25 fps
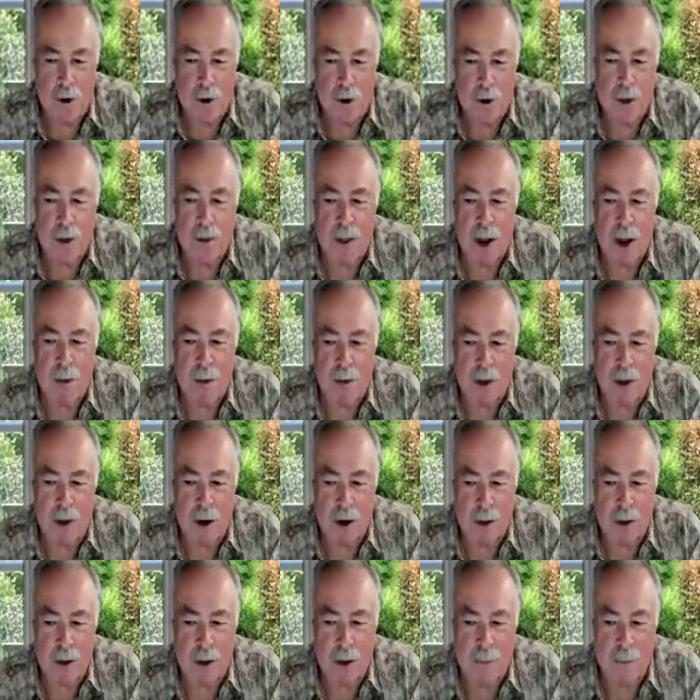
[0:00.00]
do that with a
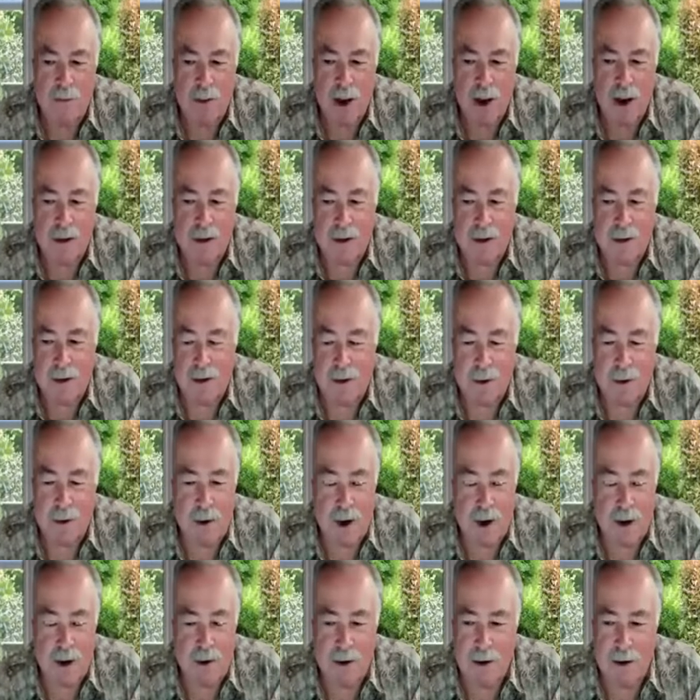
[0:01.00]
number of things,
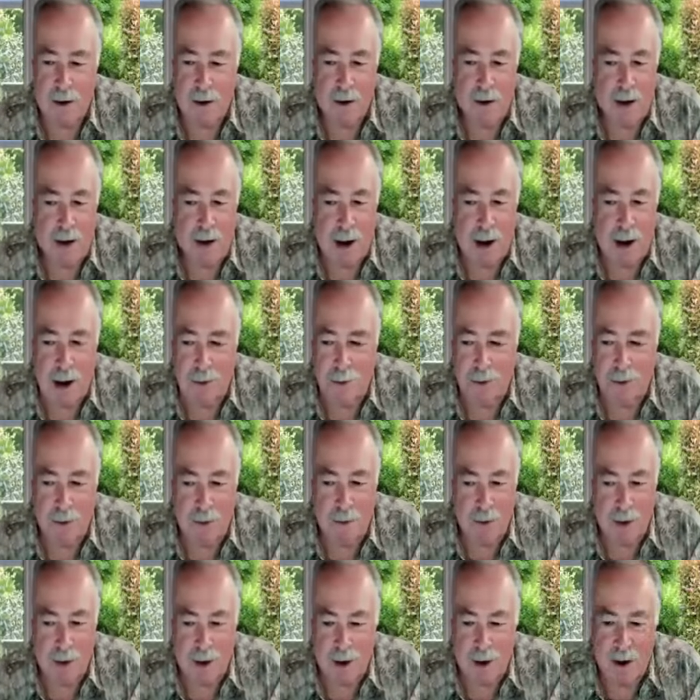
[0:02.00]
including
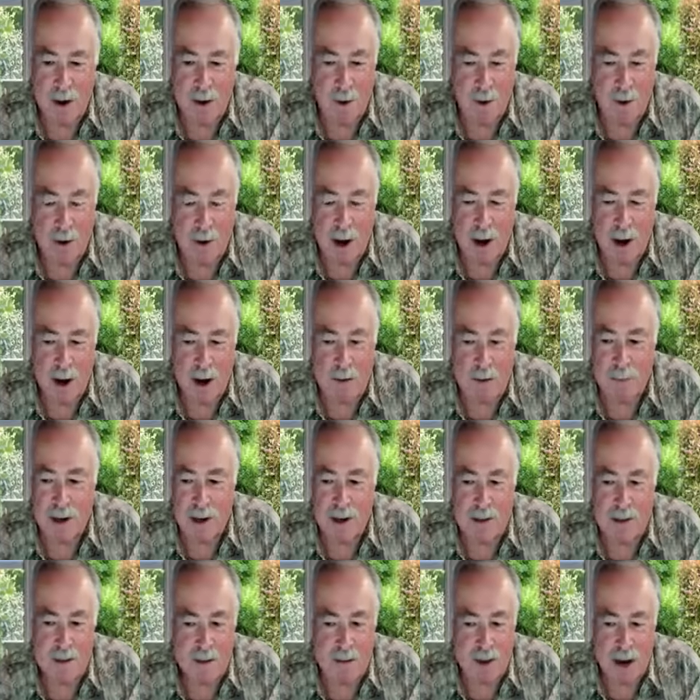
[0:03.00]

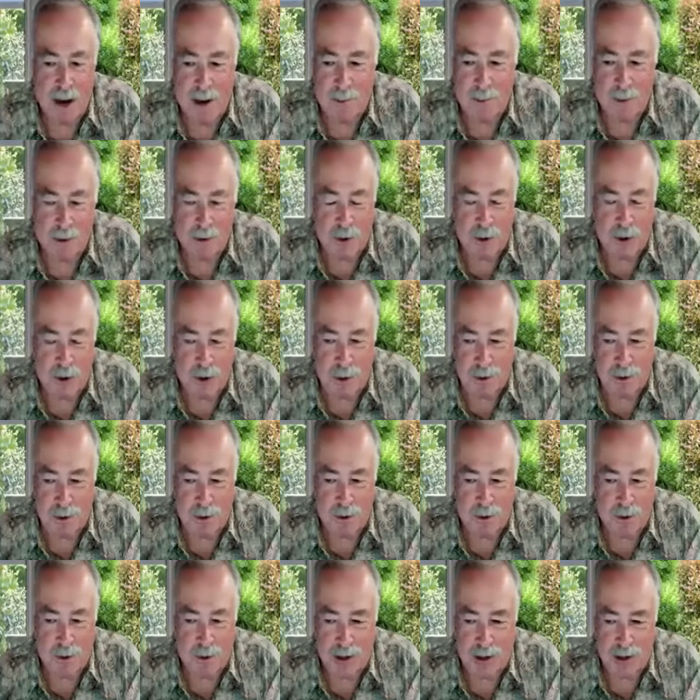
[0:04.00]
inexpensive table salt,
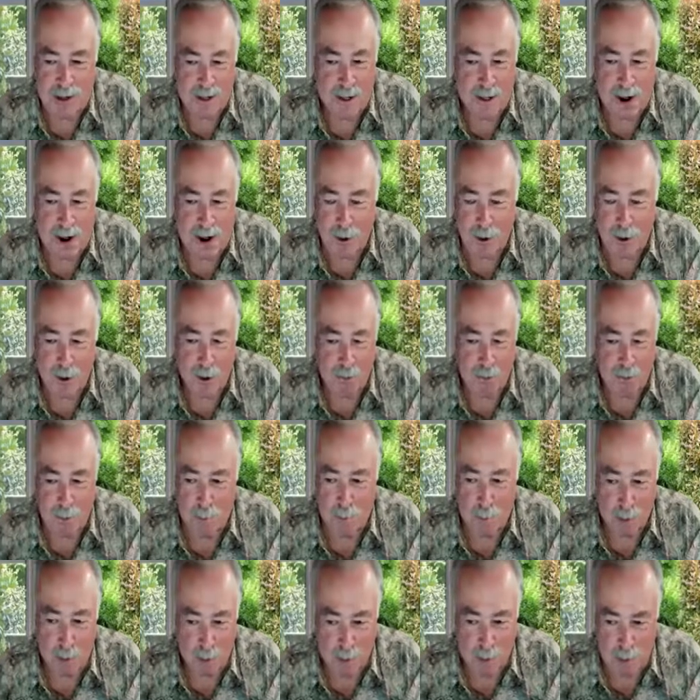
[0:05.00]
because that's not good for
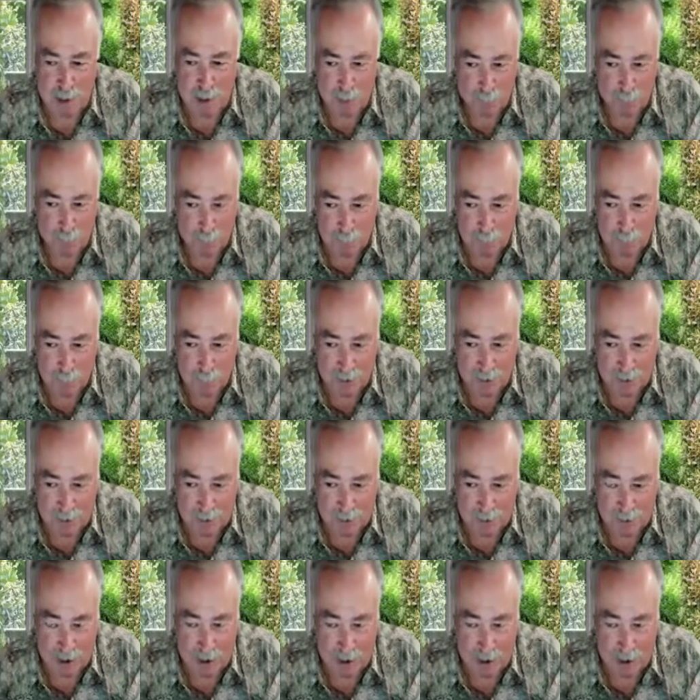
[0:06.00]
most people. Okay.